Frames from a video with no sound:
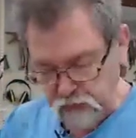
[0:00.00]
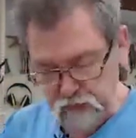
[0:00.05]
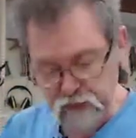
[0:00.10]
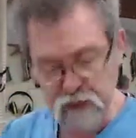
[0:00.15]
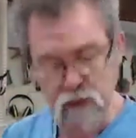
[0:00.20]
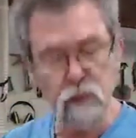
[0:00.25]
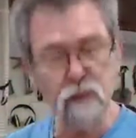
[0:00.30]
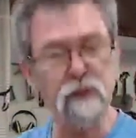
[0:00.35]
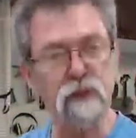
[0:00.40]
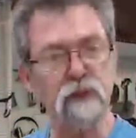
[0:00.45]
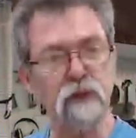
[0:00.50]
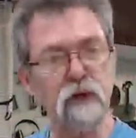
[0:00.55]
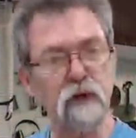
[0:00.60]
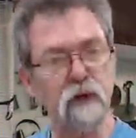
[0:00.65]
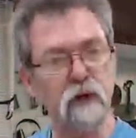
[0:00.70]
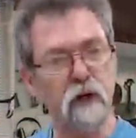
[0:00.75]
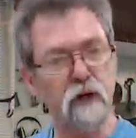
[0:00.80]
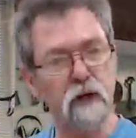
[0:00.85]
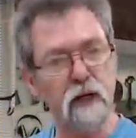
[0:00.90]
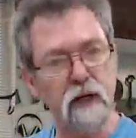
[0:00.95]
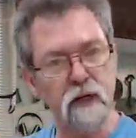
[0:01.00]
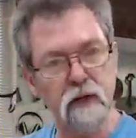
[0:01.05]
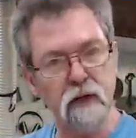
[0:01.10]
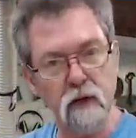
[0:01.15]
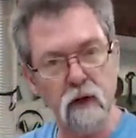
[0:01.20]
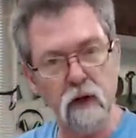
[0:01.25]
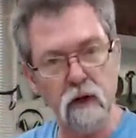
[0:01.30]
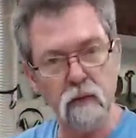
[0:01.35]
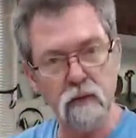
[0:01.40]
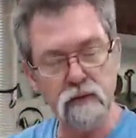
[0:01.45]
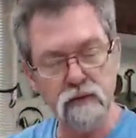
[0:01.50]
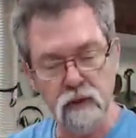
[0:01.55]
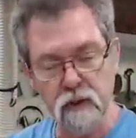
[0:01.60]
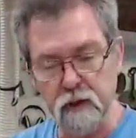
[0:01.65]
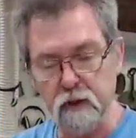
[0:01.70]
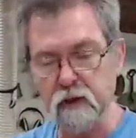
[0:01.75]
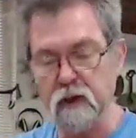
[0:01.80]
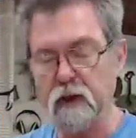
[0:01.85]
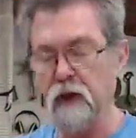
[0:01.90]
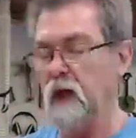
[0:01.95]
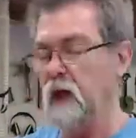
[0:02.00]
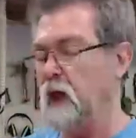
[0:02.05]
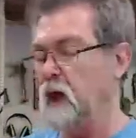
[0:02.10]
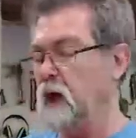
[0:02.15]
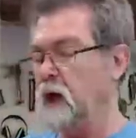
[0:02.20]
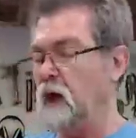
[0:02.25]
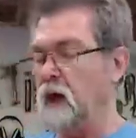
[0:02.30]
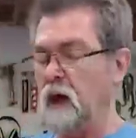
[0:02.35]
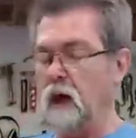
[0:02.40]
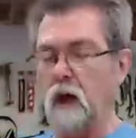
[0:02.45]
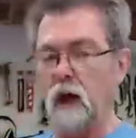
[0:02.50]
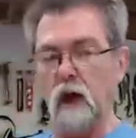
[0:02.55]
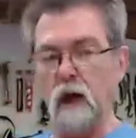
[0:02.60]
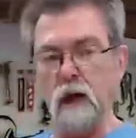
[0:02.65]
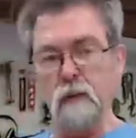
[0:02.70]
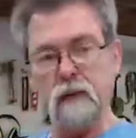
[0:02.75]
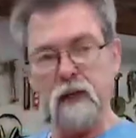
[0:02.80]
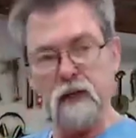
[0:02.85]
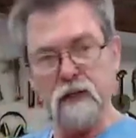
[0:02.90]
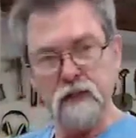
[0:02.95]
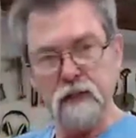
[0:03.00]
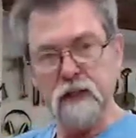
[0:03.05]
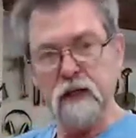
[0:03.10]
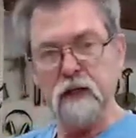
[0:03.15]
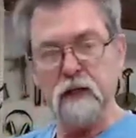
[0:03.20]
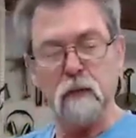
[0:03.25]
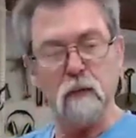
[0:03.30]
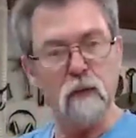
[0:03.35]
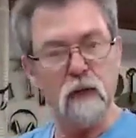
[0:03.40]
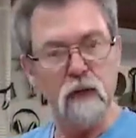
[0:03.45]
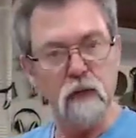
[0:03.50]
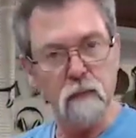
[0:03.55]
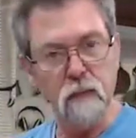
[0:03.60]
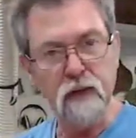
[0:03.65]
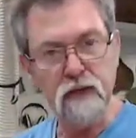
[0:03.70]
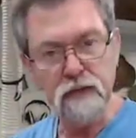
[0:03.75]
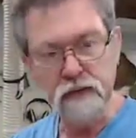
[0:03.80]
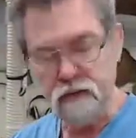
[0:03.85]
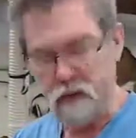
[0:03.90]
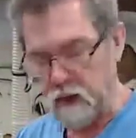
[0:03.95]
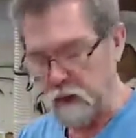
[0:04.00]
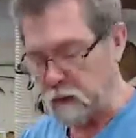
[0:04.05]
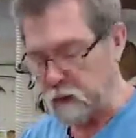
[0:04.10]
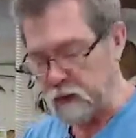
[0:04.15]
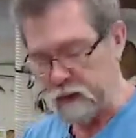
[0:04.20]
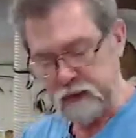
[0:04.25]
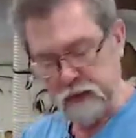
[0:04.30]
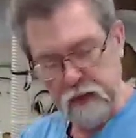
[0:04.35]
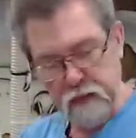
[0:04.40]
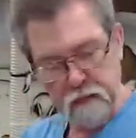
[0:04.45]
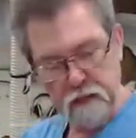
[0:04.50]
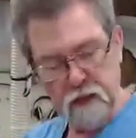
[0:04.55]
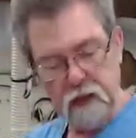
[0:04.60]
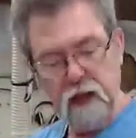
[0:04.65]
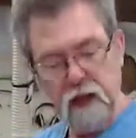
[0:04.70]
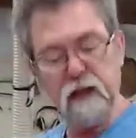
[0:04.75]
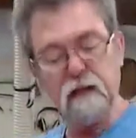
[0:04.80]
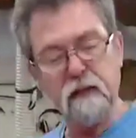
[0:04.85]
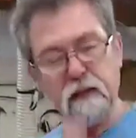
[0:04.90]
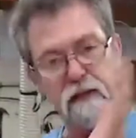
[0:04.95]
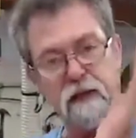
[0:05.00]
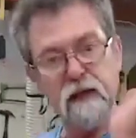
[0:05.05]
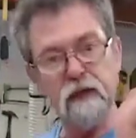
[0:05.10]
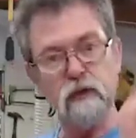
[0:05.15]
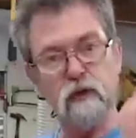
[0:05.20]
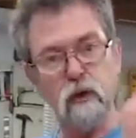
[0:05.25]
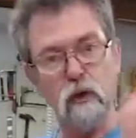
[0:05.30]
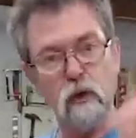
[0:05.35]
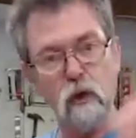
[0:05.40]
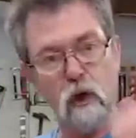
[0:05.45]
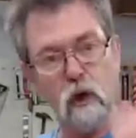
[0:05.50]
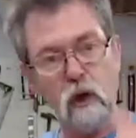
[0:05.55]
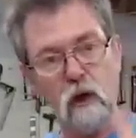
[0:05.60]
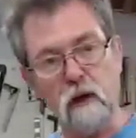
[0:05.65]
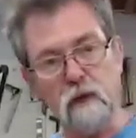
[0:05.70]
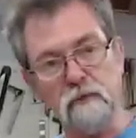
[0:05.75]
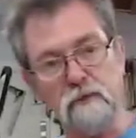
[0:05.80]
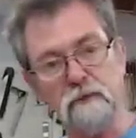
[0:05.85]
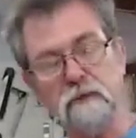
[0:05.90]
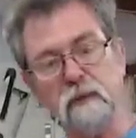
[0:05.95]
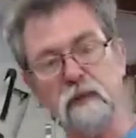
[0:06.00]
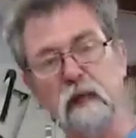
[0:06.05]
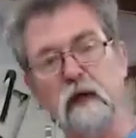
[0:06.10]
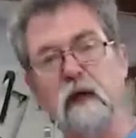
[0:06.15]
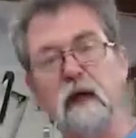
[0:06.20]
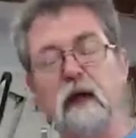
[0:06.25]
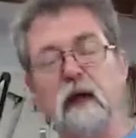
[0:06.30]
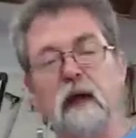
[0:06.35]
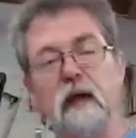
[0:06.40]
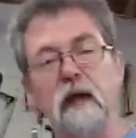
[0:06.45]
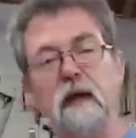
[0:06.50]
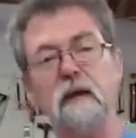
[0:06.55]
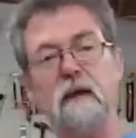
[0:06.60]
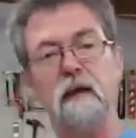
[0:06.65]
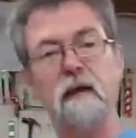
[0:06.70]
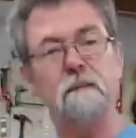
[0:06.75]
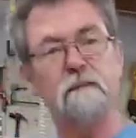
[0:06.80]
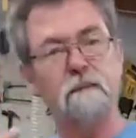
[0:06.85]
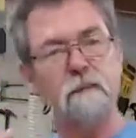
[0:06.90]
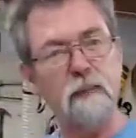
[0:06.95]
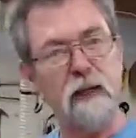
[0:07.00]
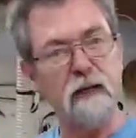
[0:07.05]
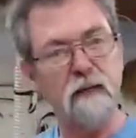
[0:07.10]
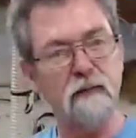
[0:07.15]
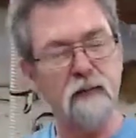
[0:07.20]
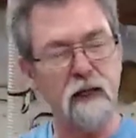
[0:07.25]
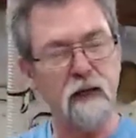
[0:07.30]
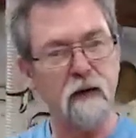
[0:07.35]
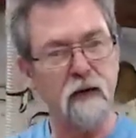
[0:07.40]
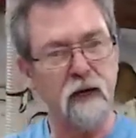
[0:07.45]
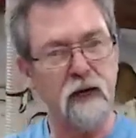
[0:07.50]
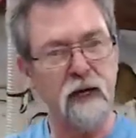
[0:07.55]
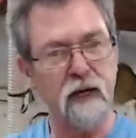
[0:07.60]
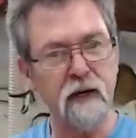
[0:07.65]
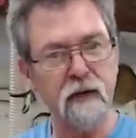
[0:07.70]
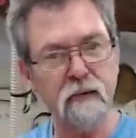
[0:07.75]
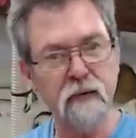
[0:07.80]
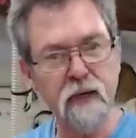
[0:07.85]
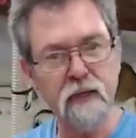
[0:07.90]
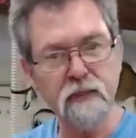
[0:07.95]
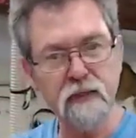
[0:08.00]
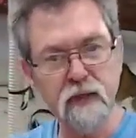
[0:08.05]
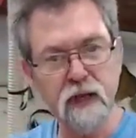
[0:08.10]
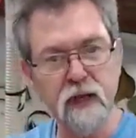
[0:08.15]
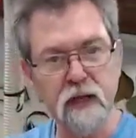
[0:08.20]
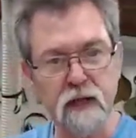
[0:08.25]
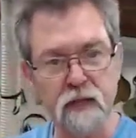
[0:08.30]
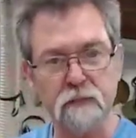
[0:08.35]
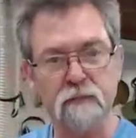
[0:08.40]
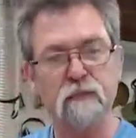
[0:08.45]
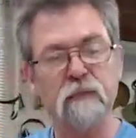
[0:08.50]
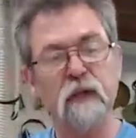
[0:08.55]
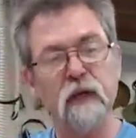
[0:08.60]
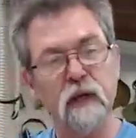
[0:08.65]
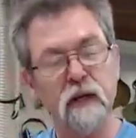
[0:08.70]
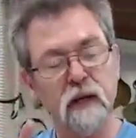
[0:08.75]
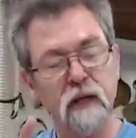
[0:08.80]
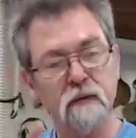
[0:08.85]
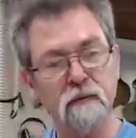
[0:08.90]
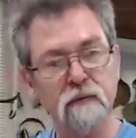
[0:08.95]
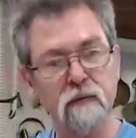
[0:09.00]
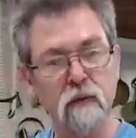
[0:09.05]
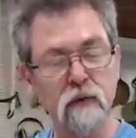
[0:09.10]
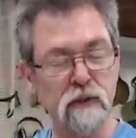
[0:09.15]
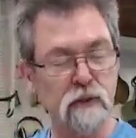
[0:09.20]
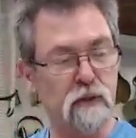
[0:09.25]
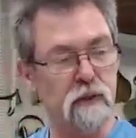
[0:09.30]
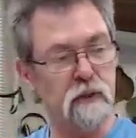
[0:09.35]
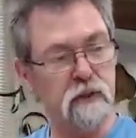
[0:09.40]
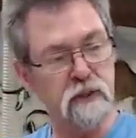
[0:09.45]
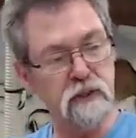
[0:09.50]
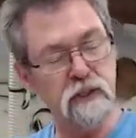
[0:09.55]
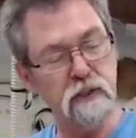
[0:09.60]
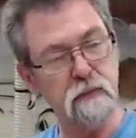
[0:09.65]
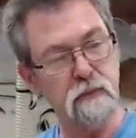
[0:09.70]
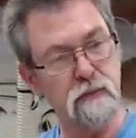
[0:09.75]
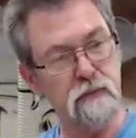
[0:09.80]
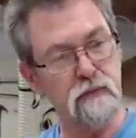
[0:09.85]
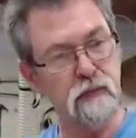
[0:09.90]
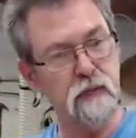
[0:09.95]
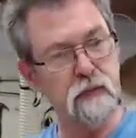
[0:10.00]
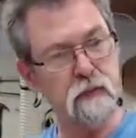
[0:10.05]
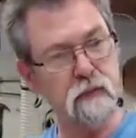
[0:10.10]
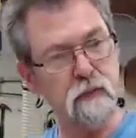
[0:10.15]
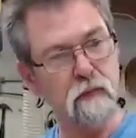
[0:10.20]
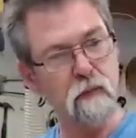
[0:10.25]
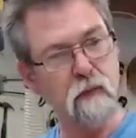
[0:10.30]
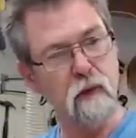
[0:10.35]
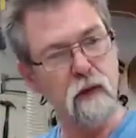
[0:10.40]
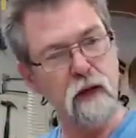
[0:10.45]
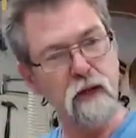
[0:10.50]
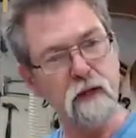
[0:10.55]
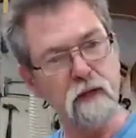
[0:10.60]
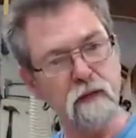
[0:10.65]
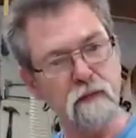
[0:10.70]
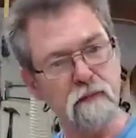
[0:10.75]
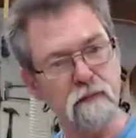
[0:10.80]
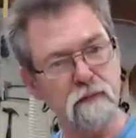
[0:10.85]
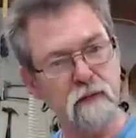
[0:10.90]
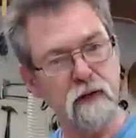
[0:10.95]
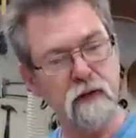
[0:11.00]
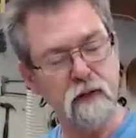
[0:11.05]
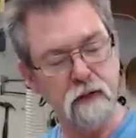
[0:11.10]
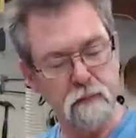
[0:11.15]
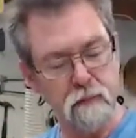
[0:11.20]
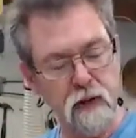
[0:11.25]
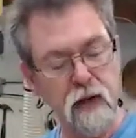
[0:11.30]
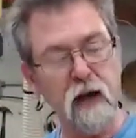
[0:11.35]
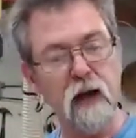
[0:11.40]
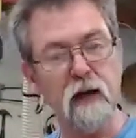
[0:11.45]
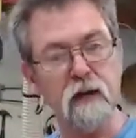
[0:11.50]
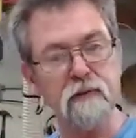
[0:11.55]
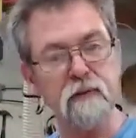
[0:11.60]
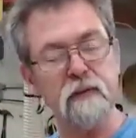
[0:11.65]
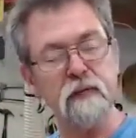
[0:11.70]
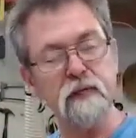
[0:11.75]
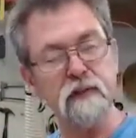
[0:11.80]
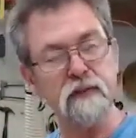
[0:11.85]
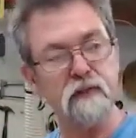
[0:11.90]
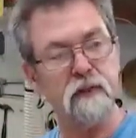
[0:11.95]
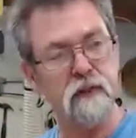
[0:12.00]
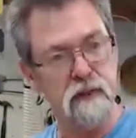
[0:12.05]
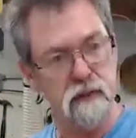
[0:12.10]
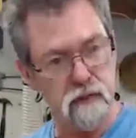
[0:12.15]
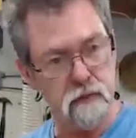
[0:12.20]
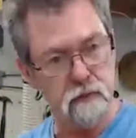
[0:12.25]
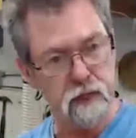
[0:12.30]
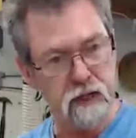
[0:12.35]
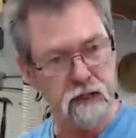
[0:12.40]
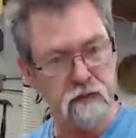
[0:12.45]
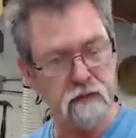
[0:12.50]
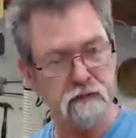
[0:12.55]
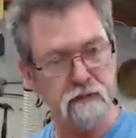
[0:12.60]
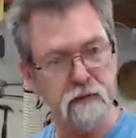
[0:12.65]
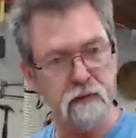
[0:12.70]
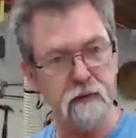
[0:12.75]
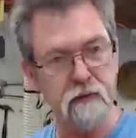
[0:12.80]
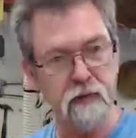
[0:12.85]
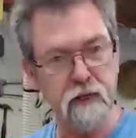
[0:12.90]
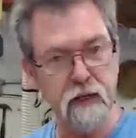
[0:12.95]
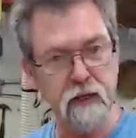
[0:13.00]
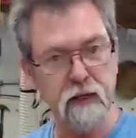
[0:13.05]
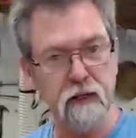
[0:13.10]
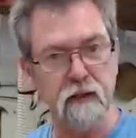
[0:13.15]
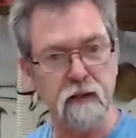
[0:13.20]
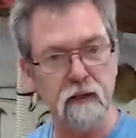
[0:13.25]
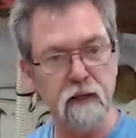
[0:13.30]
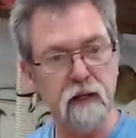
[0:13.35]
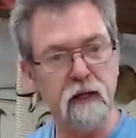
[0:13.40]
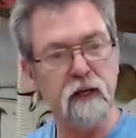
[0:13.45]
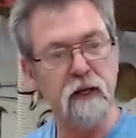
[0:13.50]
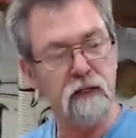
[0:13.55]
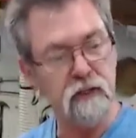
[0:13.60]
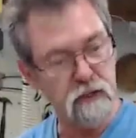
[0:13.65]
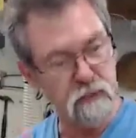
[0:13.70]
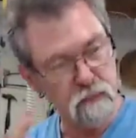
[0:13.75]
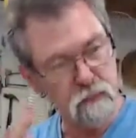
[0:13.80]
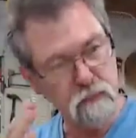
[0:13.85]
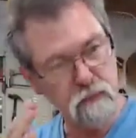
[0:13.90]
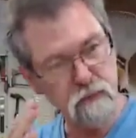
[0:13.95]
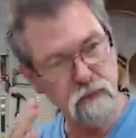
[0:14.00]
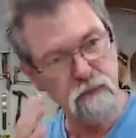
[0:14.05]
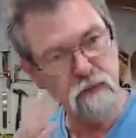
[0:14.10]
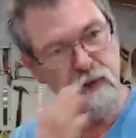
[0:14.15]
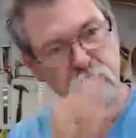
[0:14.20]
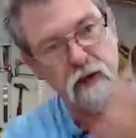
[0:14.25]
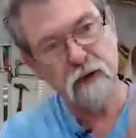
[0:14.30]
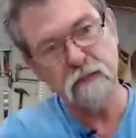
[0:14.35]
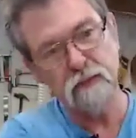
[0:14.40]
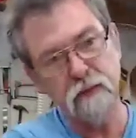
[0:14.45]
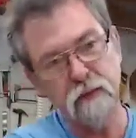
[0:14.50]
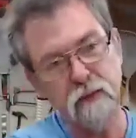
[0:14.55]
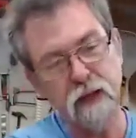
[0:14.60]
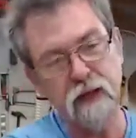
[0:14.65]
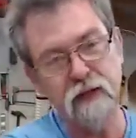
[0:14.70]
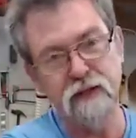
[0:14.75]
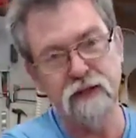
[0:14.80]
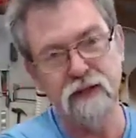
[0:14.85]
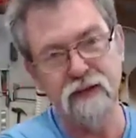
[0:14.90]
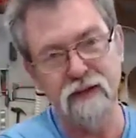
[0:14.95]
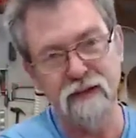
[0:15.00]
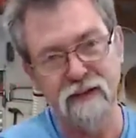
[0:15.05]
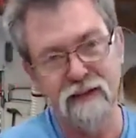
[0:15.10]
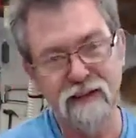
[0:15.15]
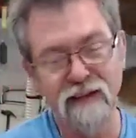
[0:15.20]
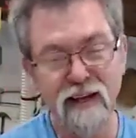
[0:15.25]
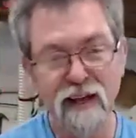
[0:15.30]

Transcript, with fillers: This was turned on and the lock on. I plugged it in at one of the places I worked at and the thing took off. And back then I had a Great Dane, and unfortunately she was sitting right in front of the path, and this thing smacked her fair in the head. It just flew straight off the bench.